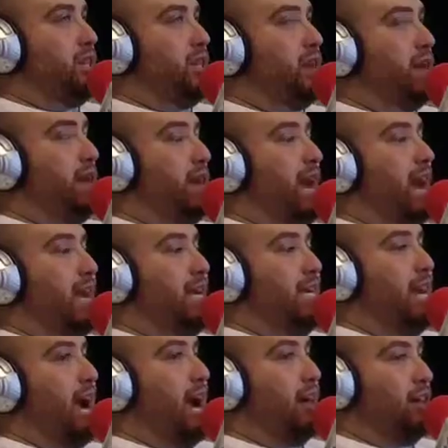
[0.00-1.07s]
in like an
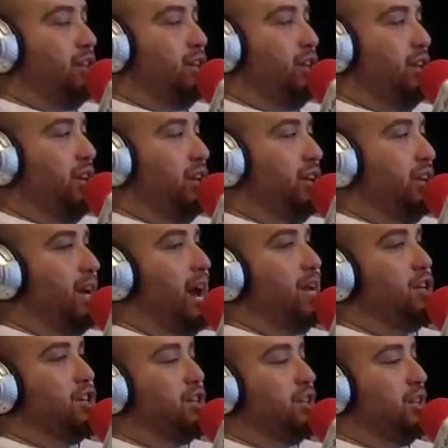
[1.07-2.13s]
ideology, not
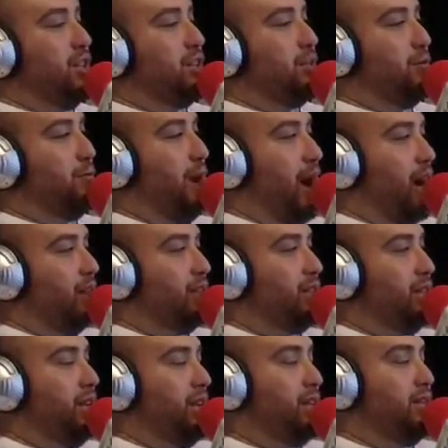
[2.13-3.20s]
just a list of
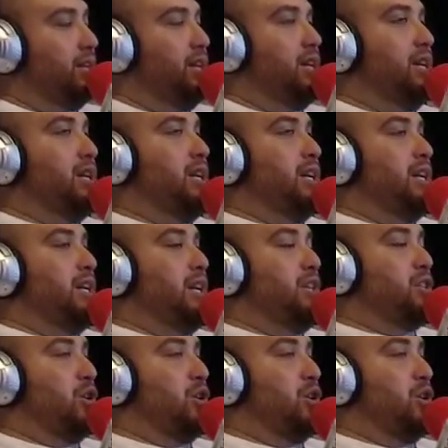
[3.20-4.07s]
policies. He's